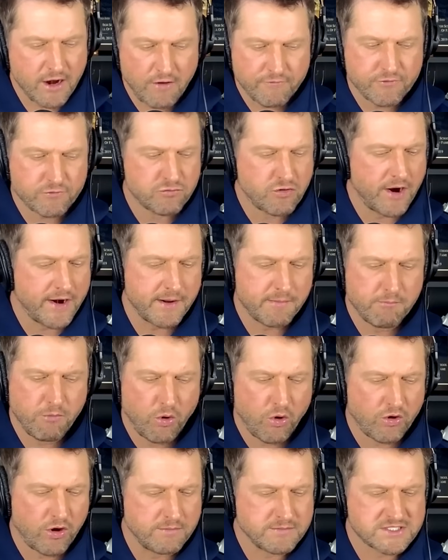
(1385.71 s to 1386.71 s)
off and running
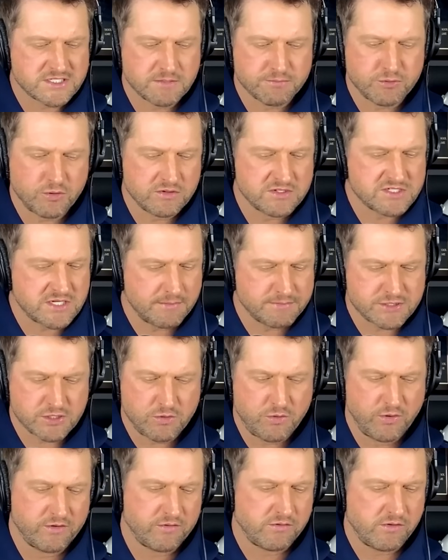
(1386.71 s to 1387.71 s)
more on
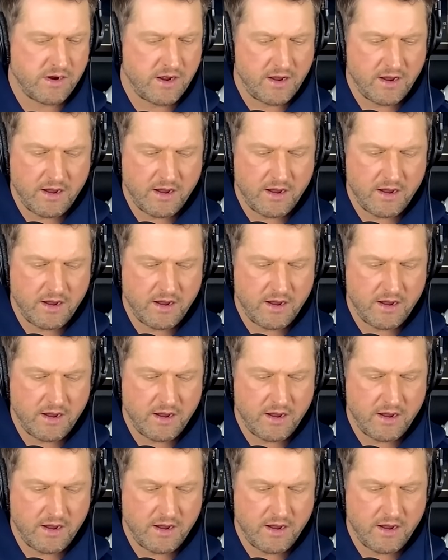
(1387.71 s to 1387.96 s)
subsequent